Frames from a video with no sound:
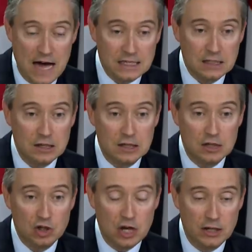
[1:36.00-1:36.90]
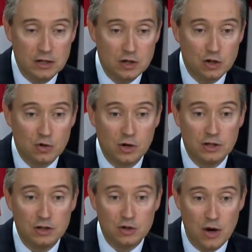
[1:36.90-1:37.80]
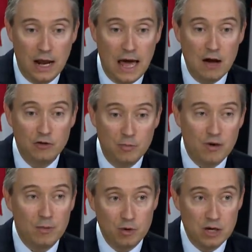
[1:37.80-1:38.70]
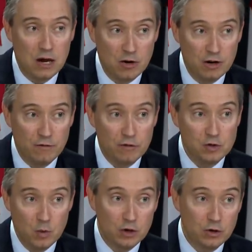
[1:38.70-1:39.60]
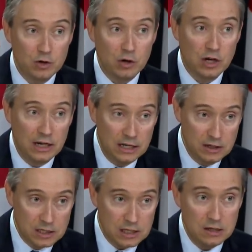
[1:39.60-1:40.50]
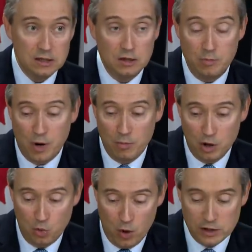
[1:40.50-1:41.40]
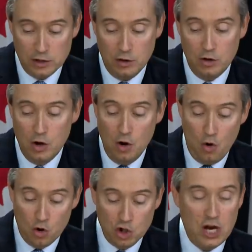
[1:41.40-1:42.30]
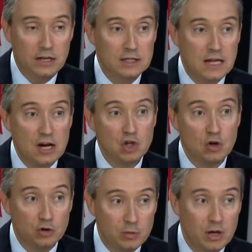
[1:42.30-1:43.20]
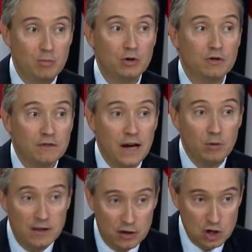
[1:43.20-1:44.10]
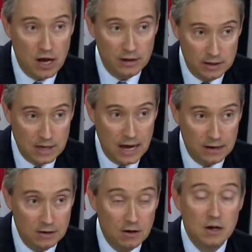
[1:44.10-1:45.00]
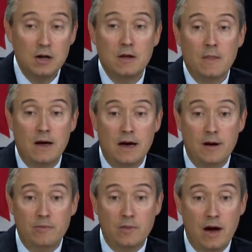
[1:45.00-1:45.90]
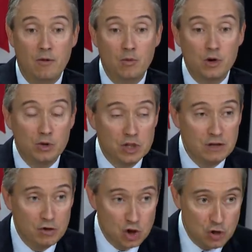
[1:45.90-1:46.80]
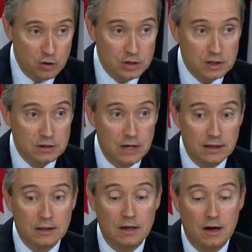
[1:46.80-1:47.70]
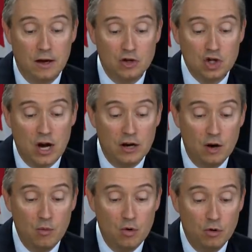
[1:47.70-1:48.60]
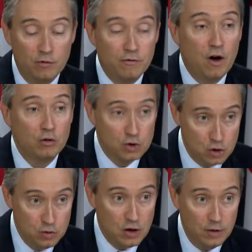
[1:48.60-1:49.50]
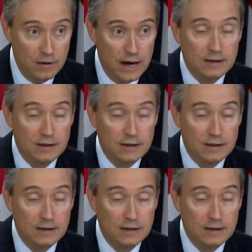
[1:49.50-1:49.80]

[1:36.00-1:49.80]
have asked the, Chinese authority to allow the primary caregivers, whether they're Canadian citizen, permanent resident, or Chinese national, to be able to fly with that child in Canada. Um, we receive assurance that uh, China will follow suit on